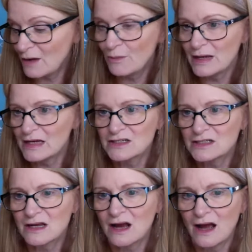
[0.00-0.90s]
wish
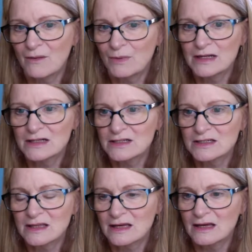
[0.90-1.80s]

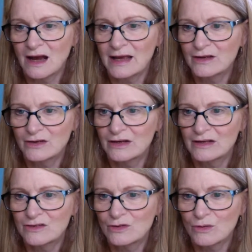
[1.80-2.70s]
that I
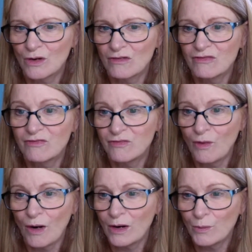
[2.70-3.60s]
could scroll
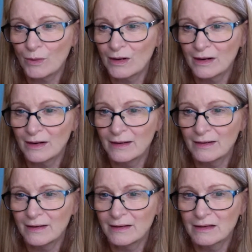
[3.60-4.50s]

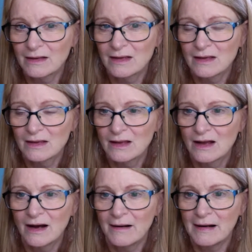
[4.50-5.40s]
forward.
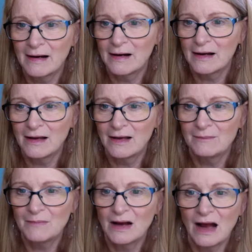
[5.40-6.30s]

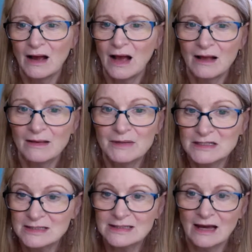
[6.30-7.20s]
Let me
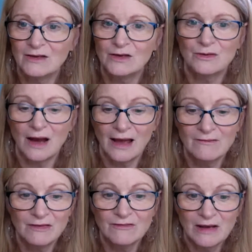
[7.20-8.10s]
just tell you, I have
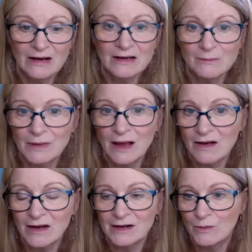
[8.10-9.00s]
a very good
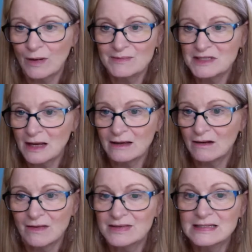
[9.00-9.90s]
blog on our website
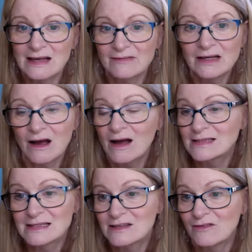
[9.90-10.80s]
called The 7
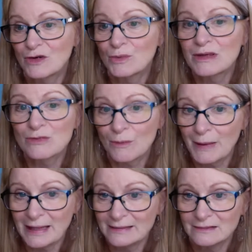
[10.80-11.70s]
Causes of Urethral
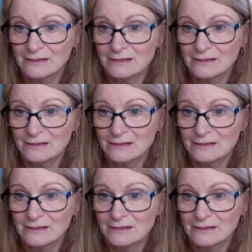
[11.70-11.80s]
Pain.